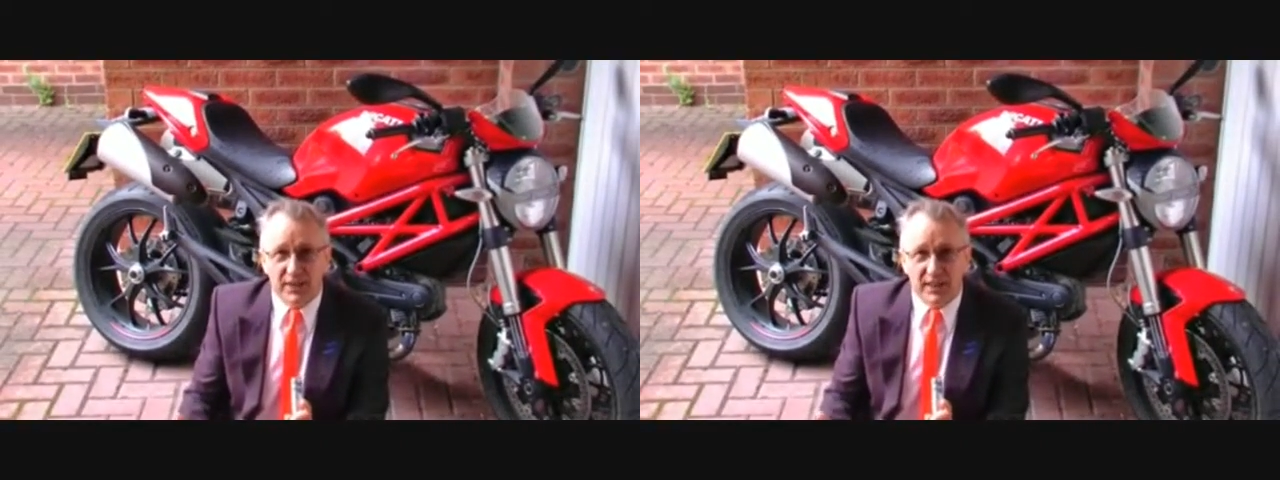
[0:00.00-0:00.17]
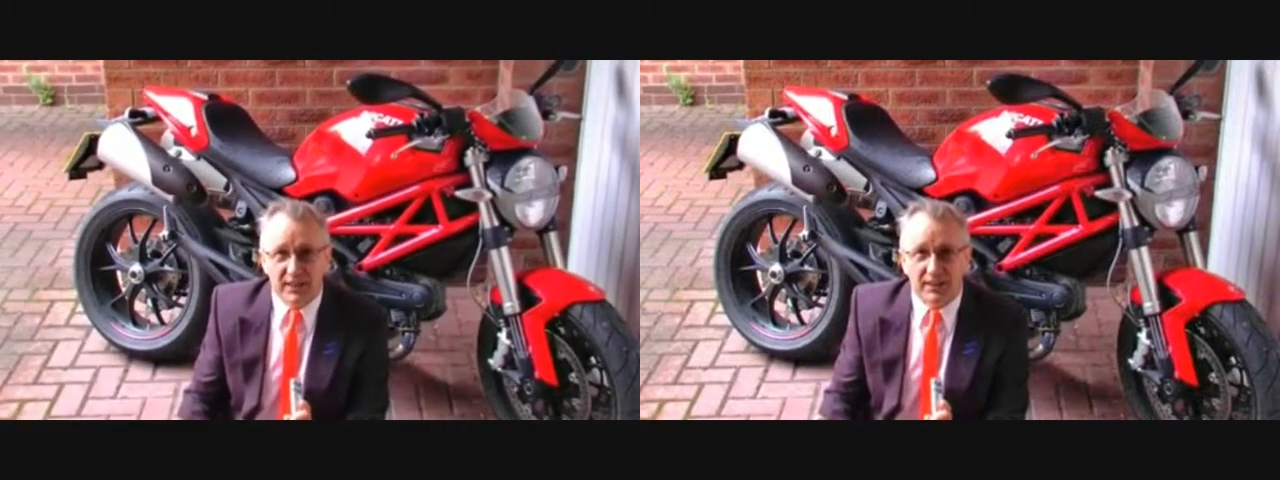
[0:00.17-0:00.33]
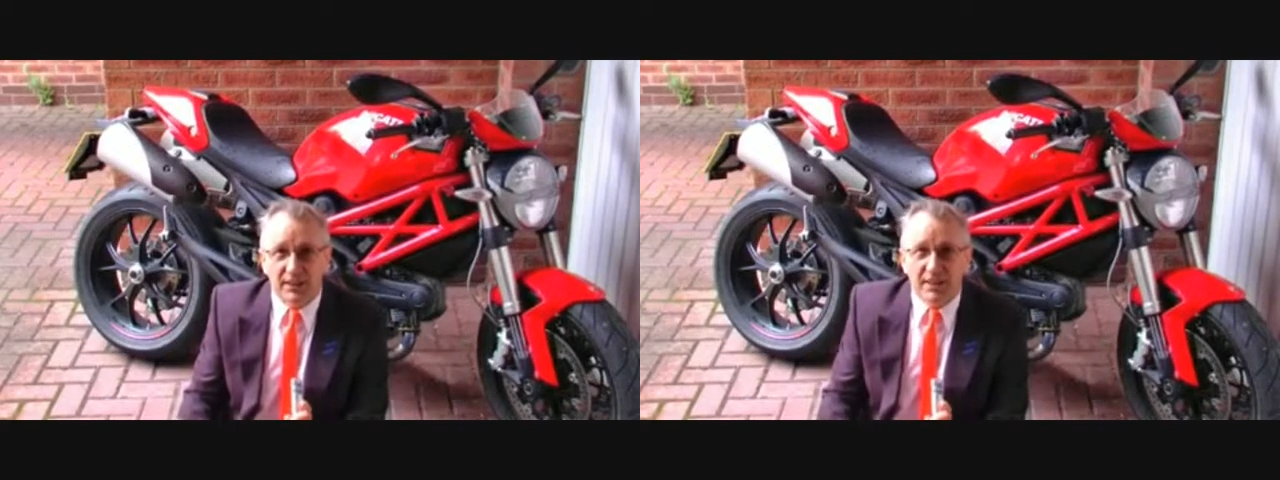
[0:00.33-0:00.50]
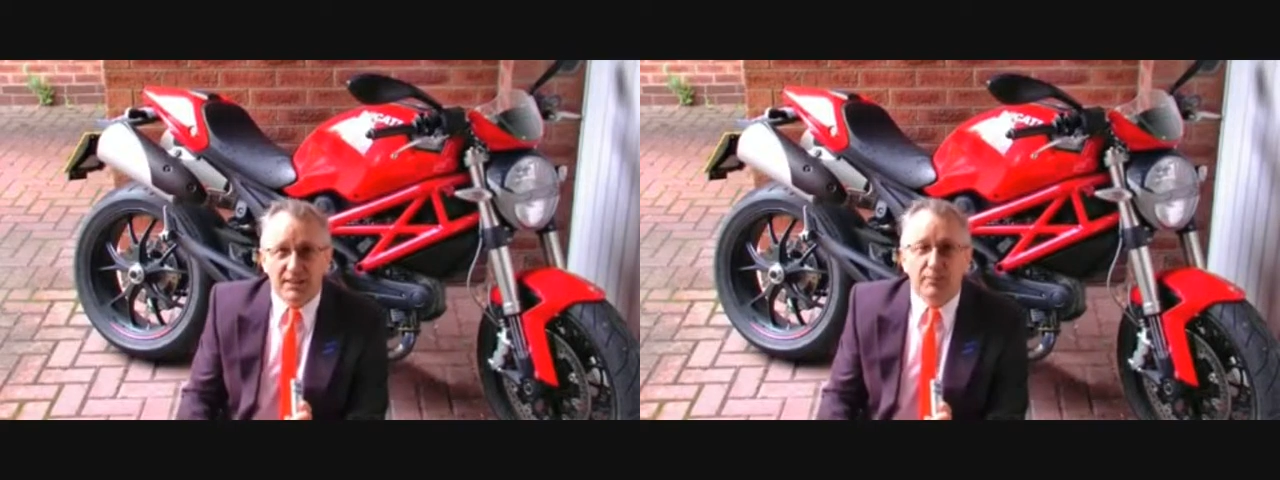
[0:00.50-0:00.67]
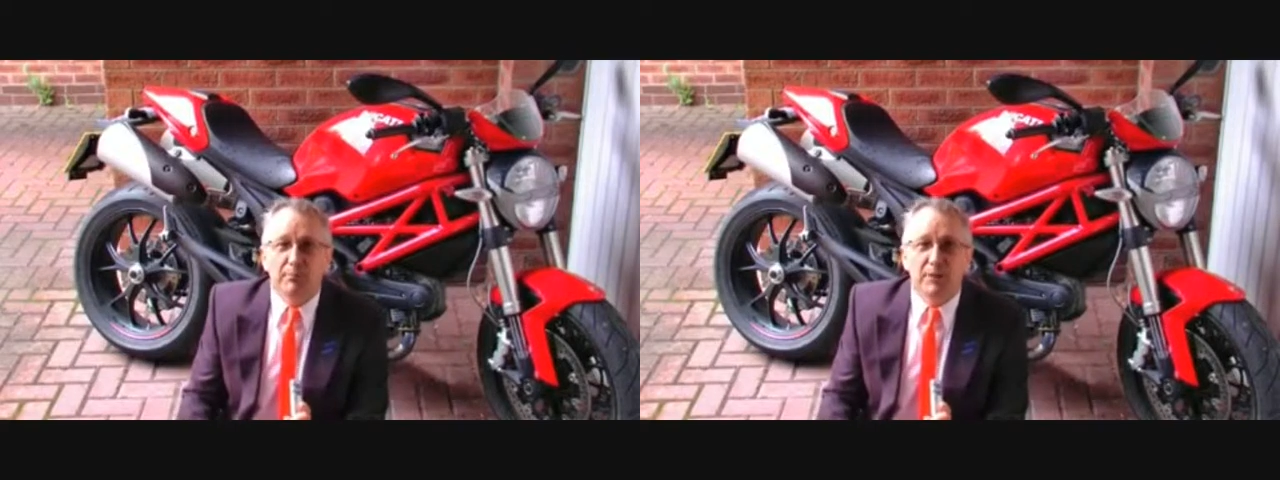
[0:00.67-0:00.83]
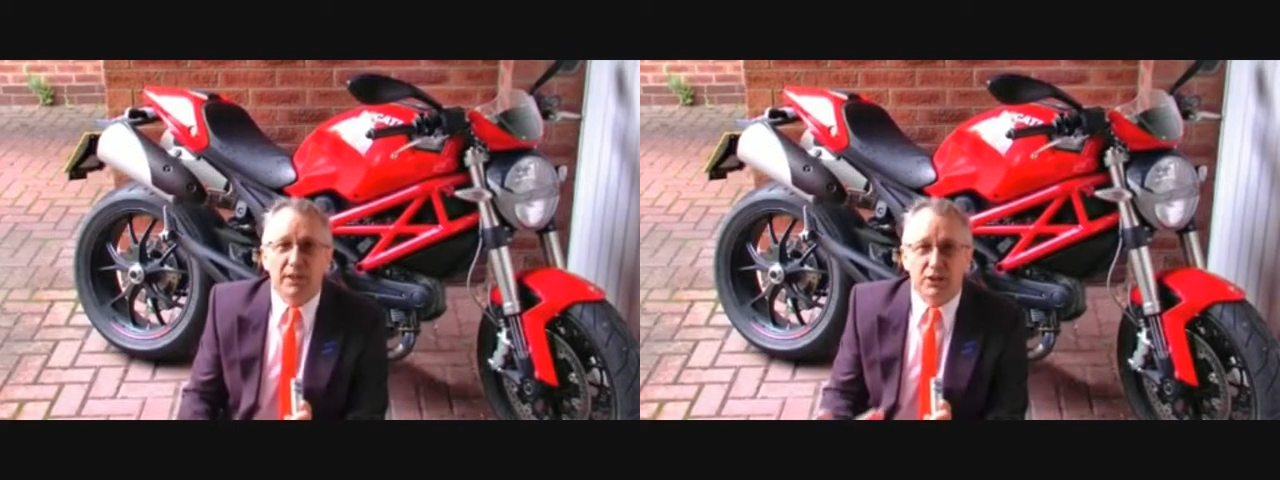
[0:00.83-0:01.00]
so you can just make
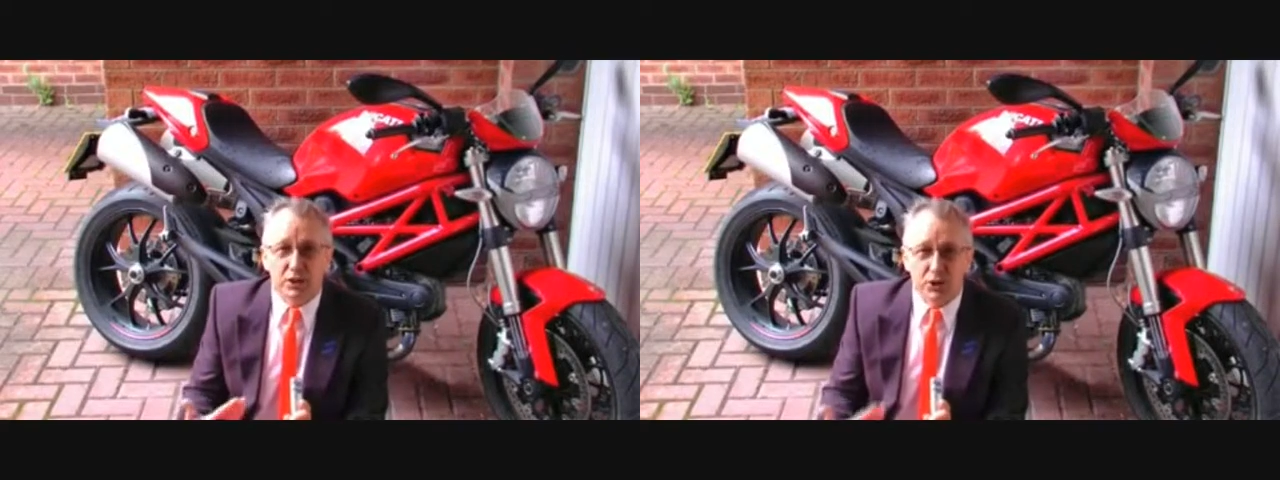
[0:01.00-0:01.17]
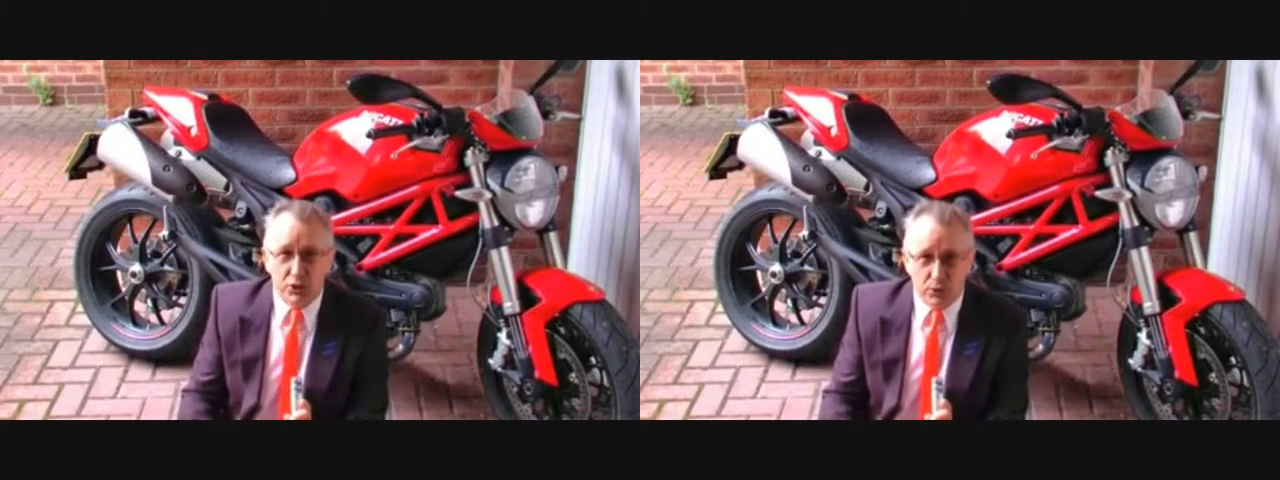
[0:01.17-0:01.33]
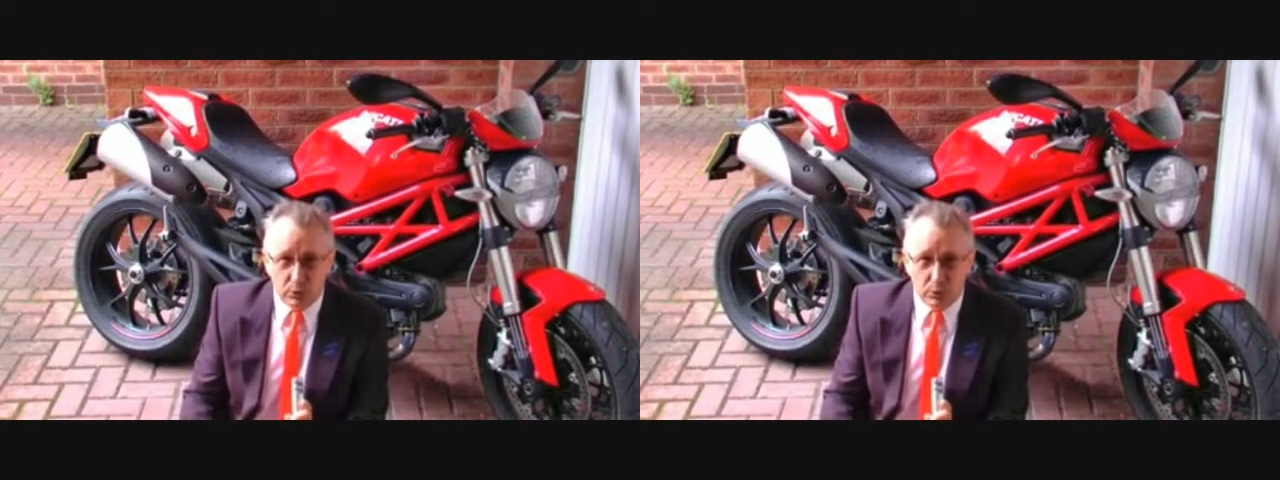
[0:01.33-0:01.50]
up the rest.